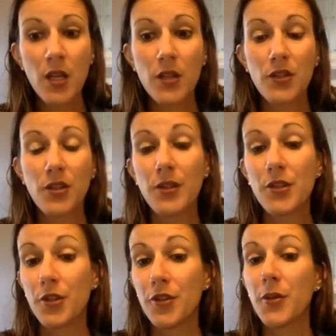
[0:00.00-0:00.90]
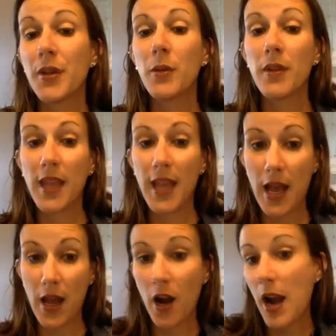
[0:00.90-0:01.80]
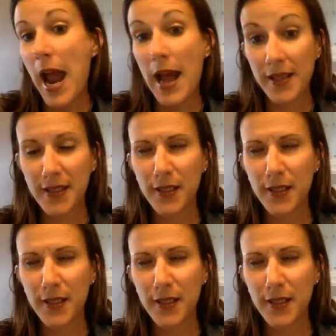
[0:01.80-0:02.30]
Students are doing what they are asked.